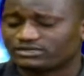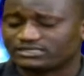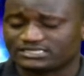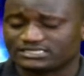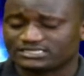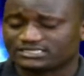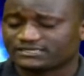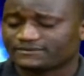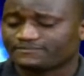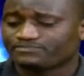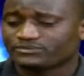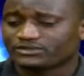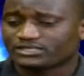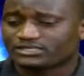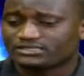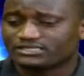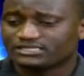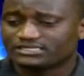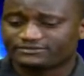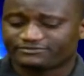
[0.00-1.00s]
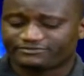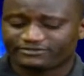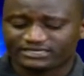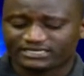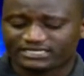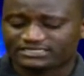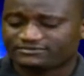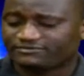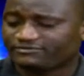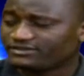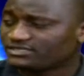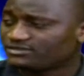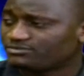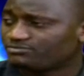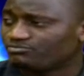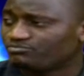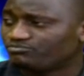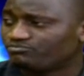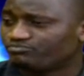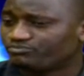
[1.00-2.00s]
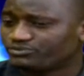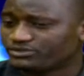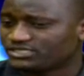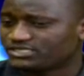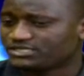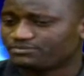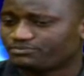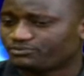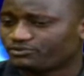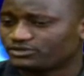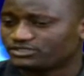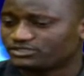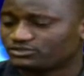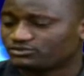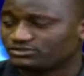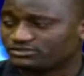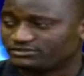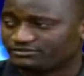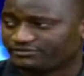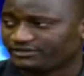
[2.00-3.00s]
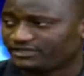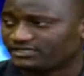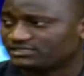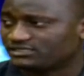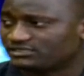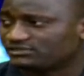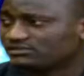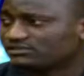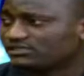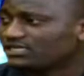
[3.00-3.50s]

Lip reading: I think the defender's first principle is to defend.